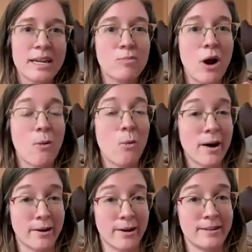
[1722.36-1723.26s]
he brought
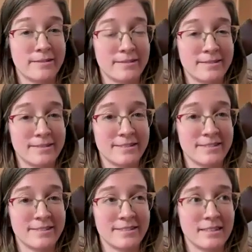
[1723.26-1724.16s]
water
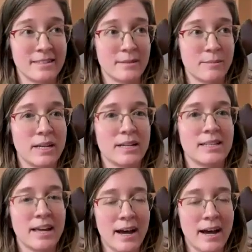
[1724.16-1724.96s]
because